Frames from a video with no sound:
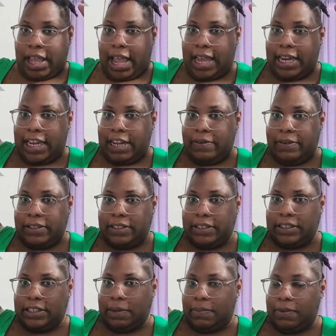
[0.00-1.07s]
and then it was
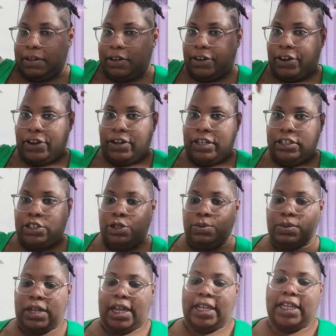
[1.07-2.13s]
some little curly
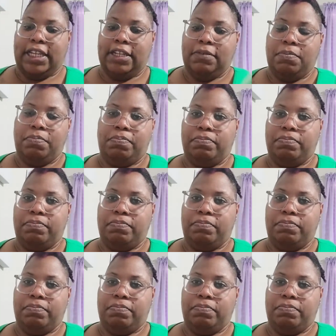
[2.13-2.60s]
dupes, like he,